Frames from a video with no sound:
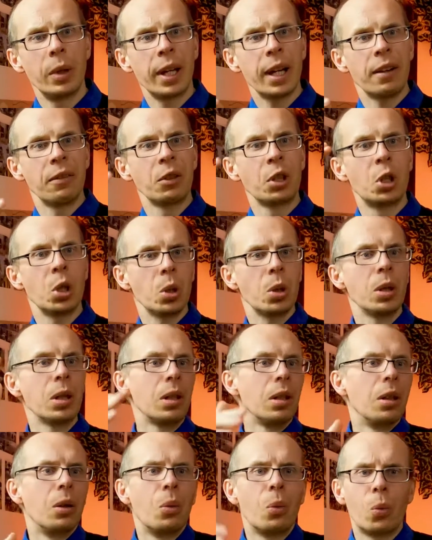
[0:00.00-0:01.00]
We have
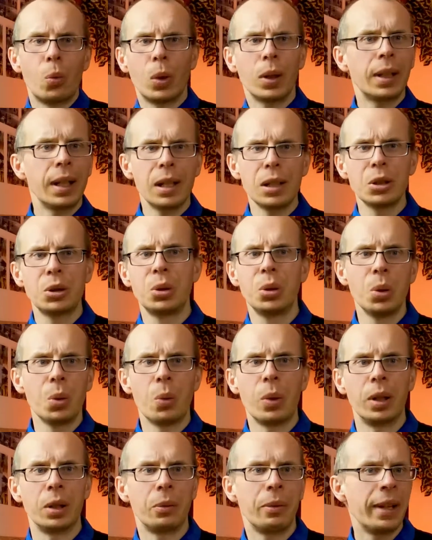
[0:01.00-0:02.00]
Google. What else do
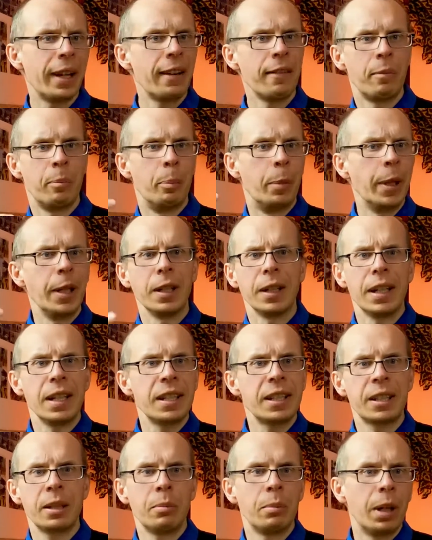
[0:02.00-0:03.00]
you want? We have Bing
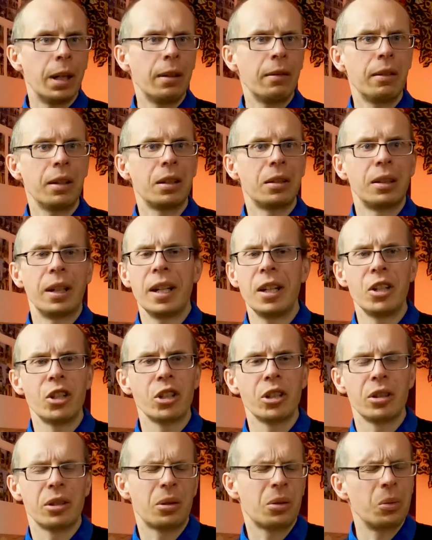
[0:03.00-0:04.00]
and some other
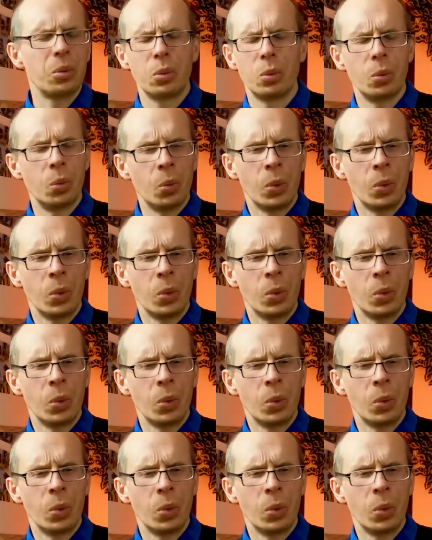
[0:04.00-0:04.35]
engines.